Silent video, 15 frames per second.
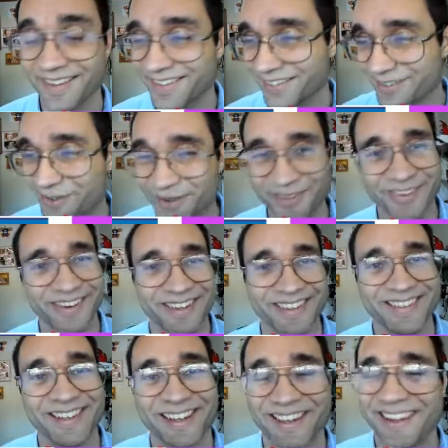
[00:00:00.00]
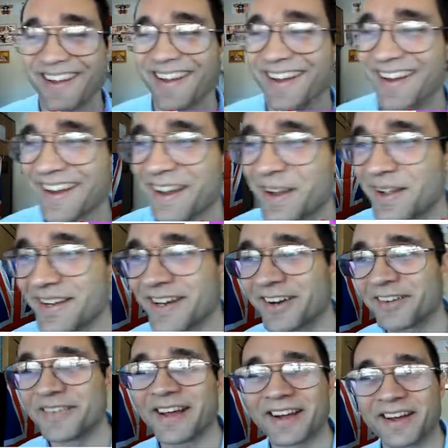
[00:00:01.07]
at that. Okay,
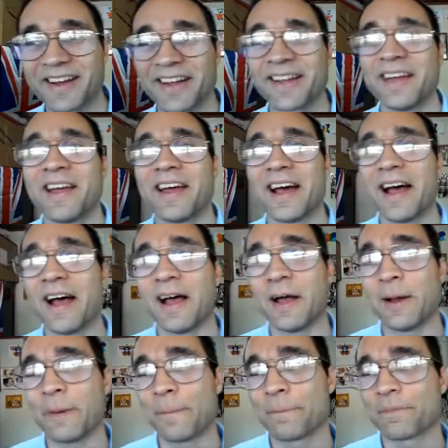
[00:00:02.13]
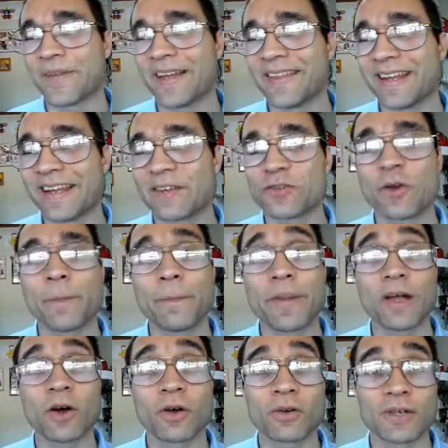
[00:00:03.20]
click on that guy, um, and then it gives you a
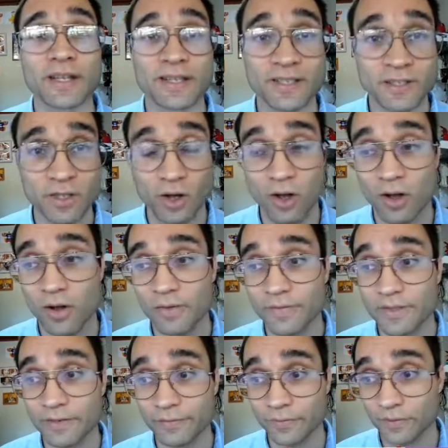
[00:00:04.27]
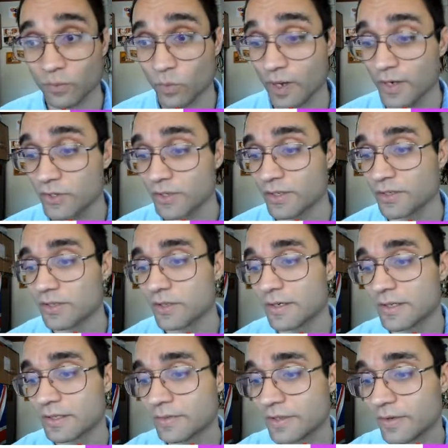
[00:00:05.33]
big old list of different worksheets. So
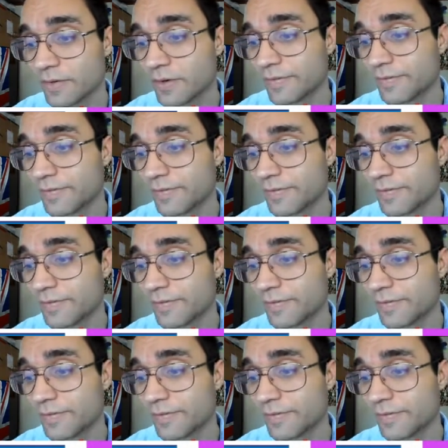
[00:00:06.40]
let's see if we